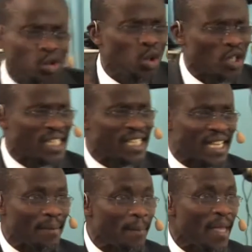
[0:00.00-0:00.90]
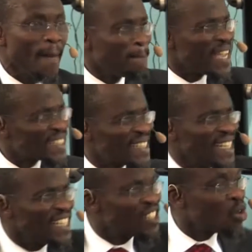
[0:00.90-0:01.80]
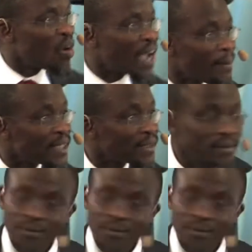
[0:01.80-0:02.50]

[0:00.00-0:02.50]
your system, but still it's not coming.